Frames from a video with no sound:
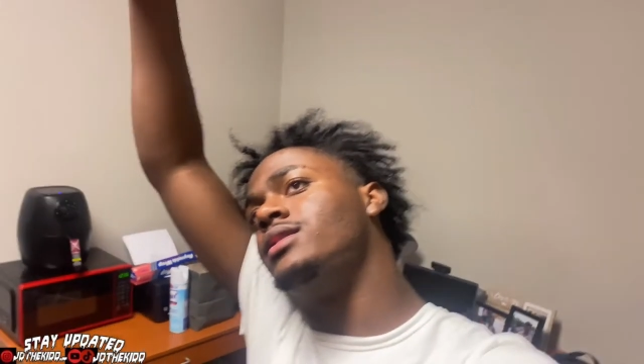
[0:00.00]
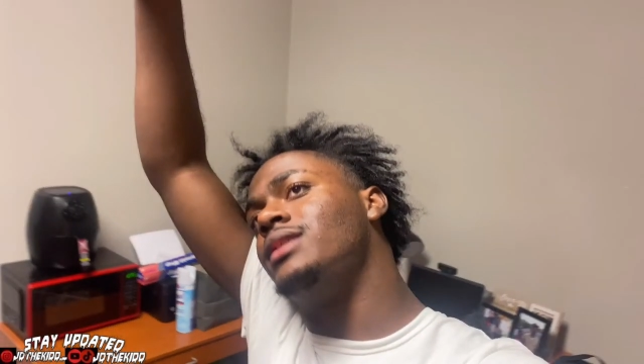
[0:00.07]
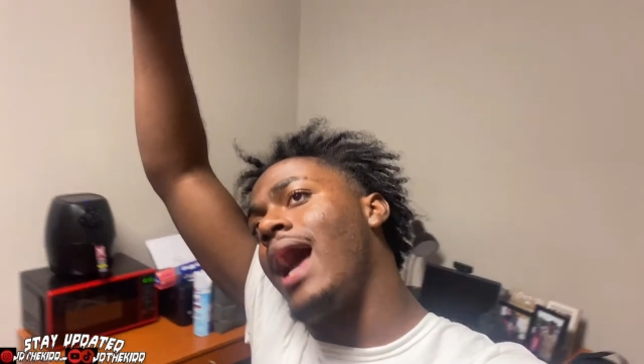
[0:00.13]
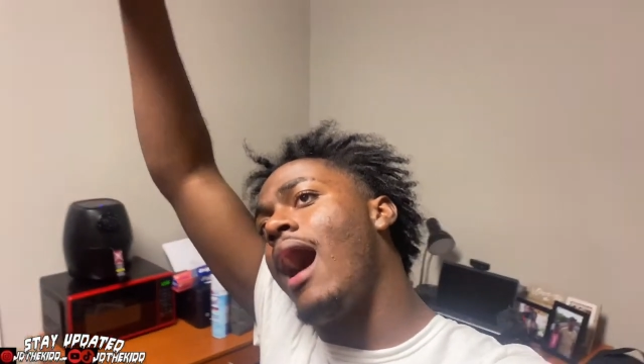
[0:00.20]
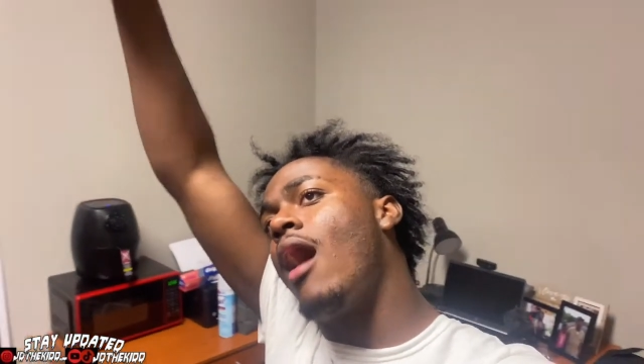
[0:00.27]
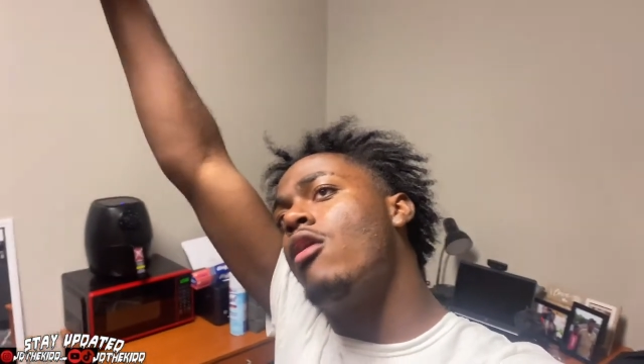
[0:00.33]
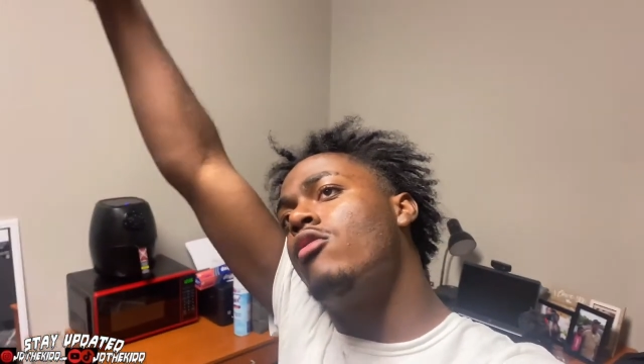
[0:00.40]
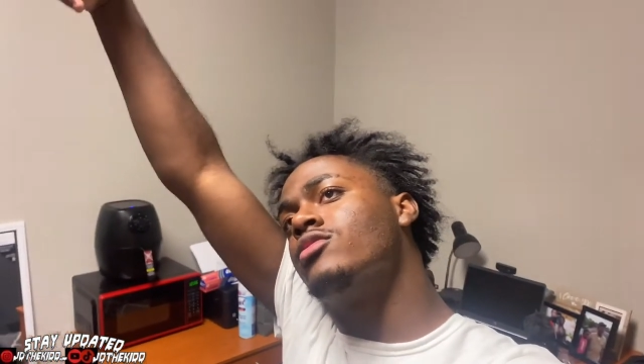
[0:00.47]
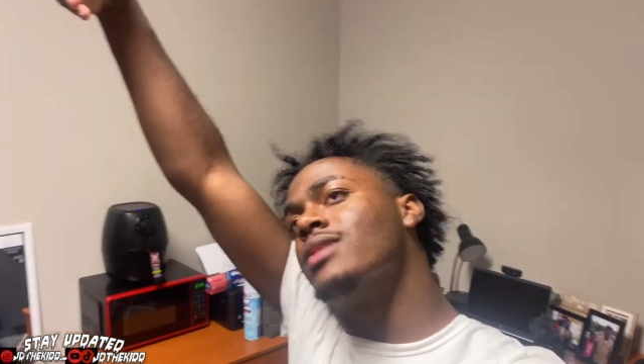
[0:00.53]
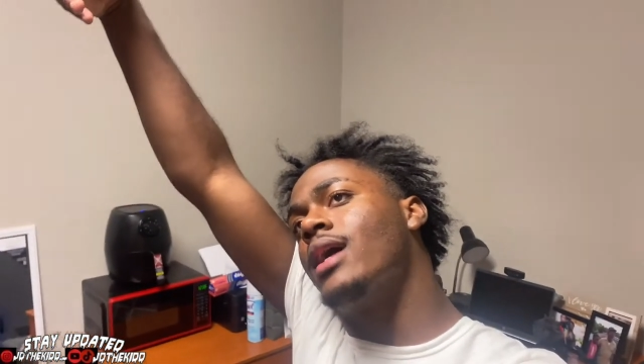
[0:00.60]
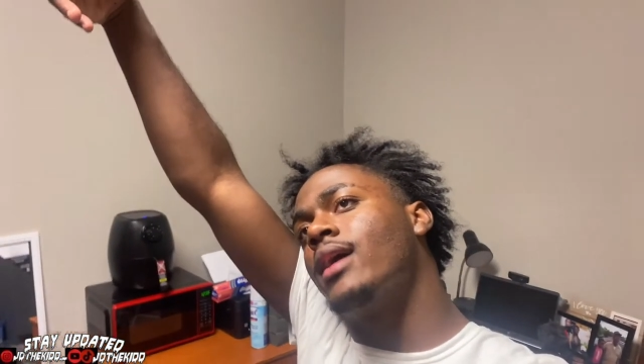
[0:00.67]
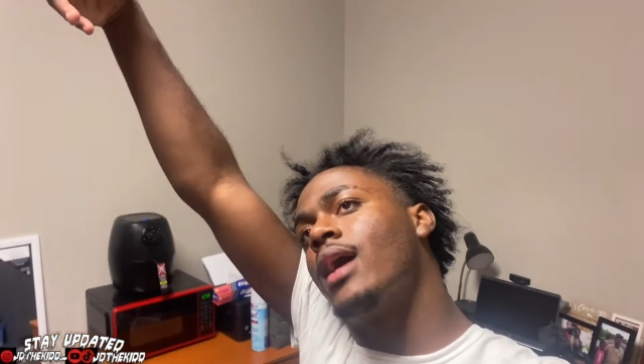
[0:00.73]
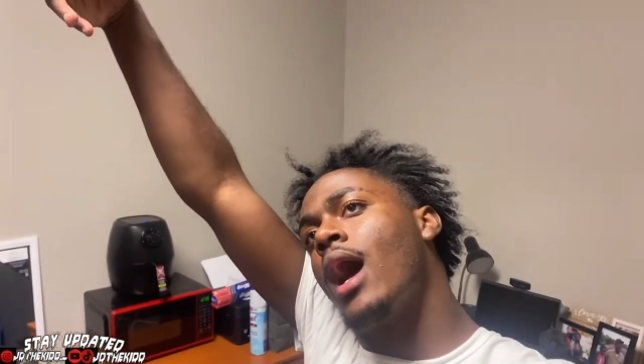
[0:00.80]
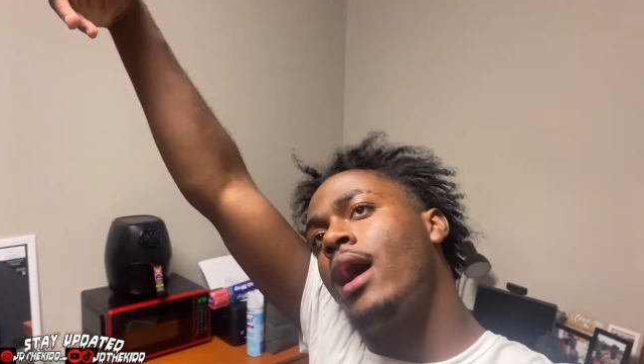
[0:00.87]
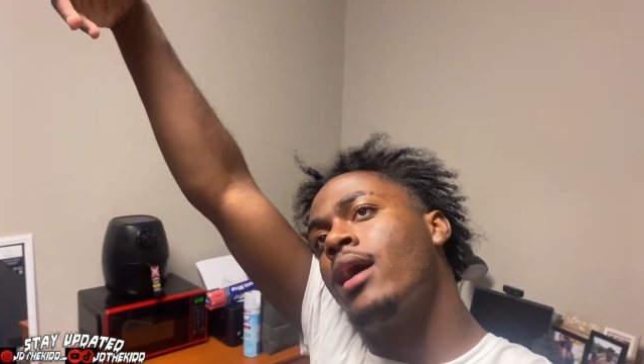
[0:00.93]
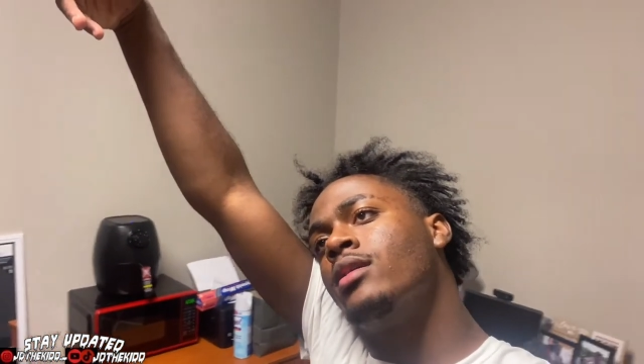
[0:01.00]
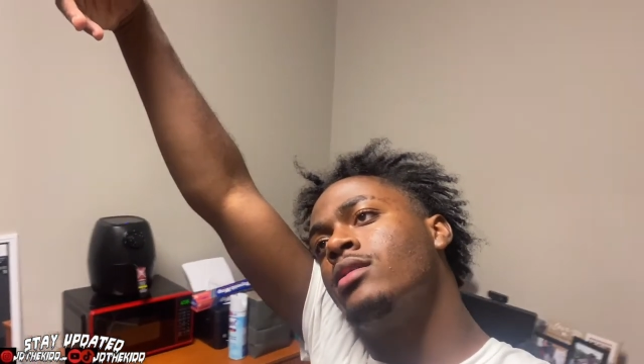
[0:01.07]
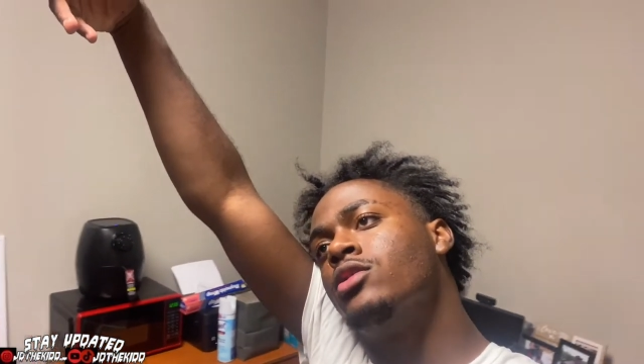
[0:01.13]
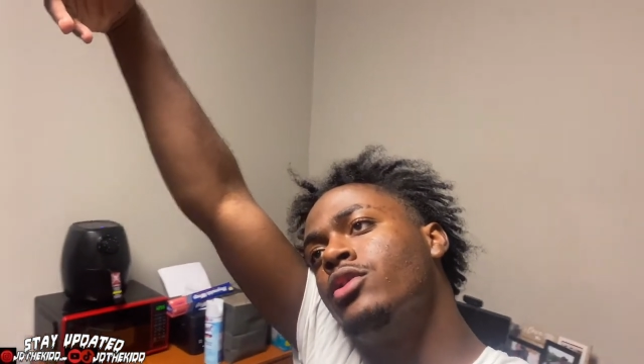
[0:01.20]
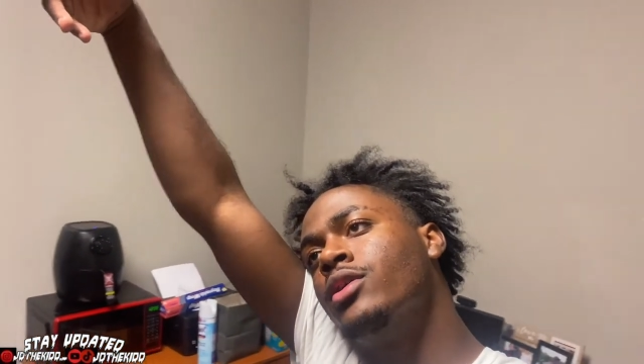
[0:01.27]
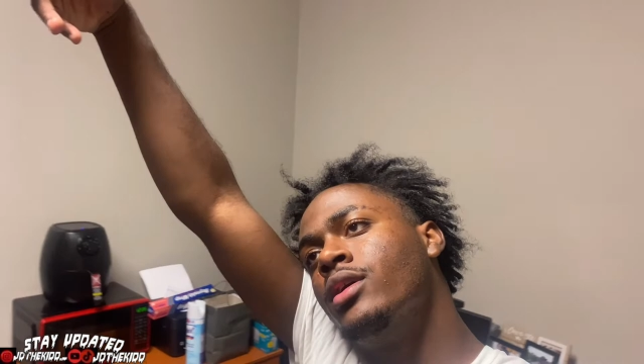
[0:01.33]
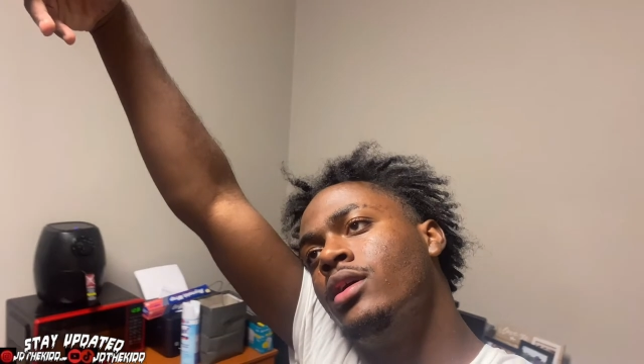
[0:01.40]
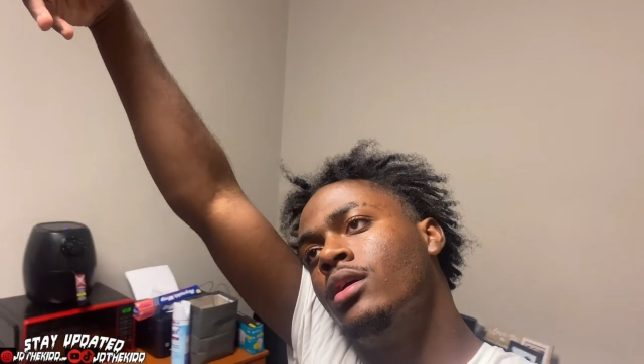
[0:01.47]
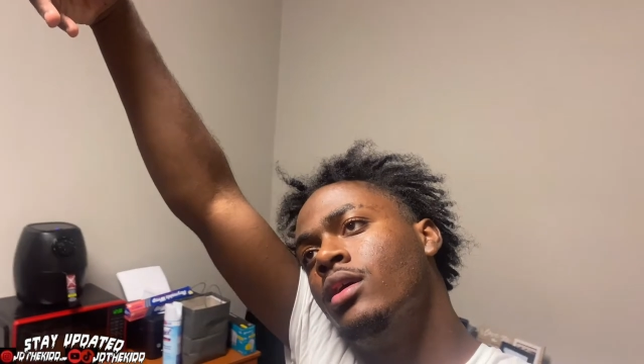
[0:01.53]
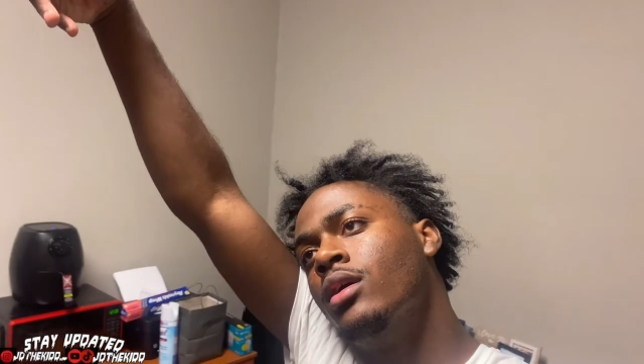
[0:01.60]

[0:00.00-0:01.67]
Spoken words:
child psychiatry